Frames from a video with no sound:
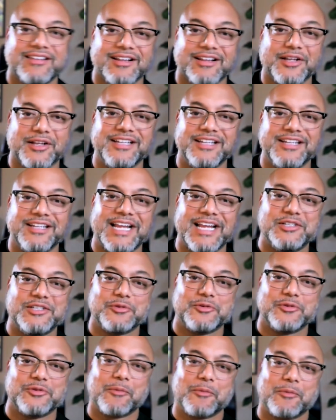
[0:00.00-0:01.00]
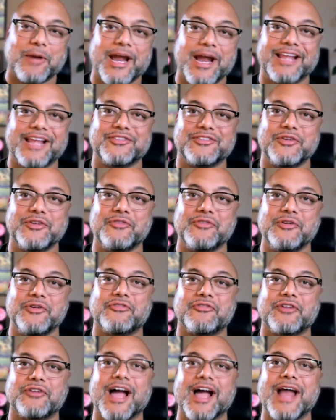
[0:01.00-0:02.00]
a little contagious with them, right? Because you
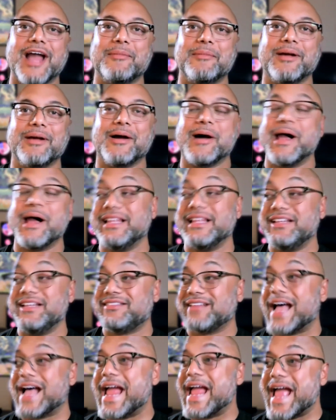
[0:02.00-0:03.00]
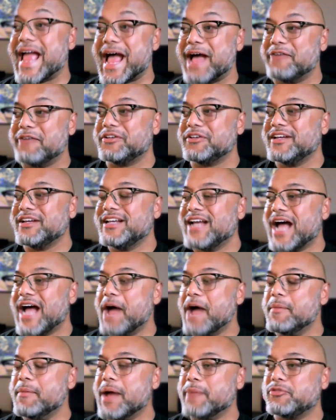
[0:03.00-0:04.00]
forgot about, at least I have.
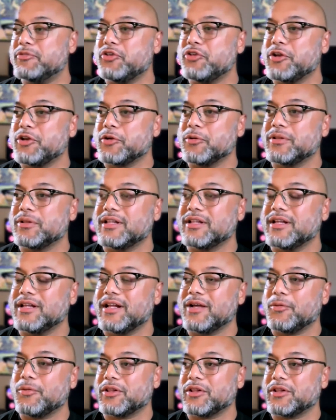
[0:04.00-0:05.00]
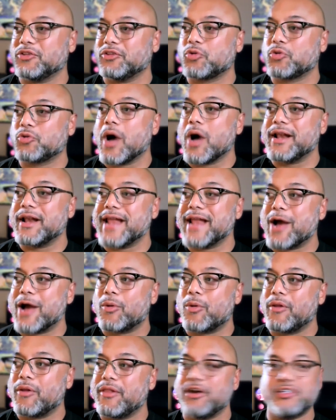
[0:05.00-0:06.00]
I'm shooting with a squad now
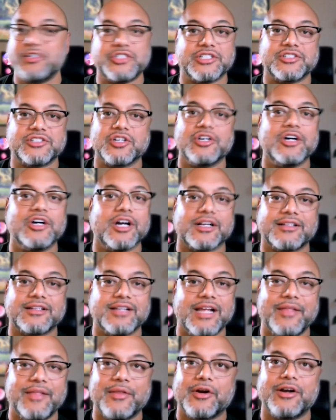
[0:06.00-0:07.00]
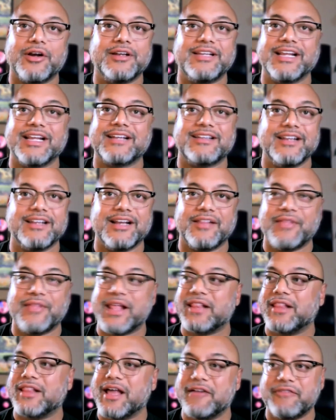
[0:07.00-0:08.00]
where they're just hooked and they're addicted and
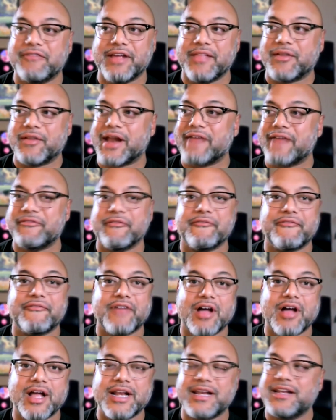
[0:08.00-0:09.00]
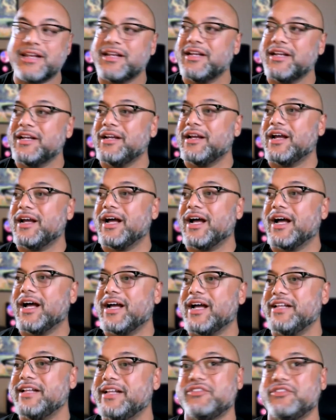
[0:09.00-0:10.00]
they love it and they're having fun.
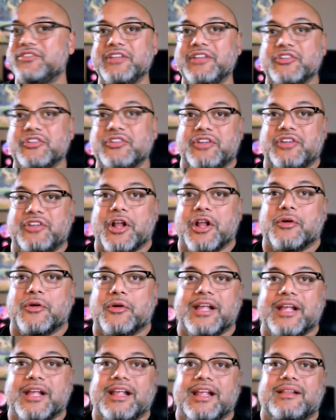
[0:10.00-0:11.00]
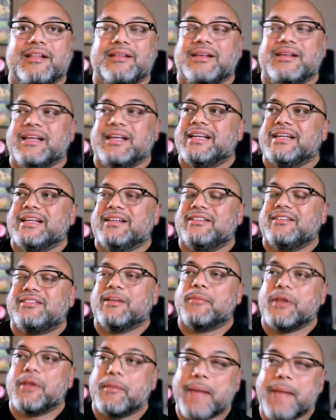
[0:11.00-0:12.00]
It's just
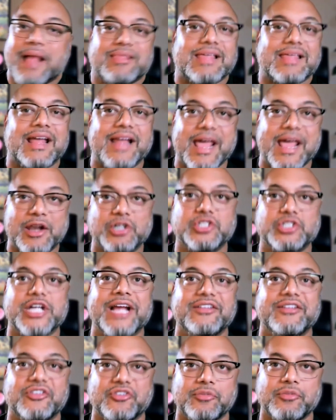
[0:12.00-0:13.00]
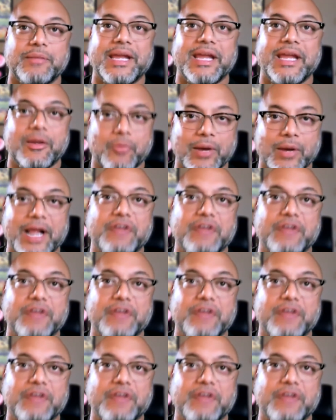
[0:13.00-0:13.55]
something about that energizes me when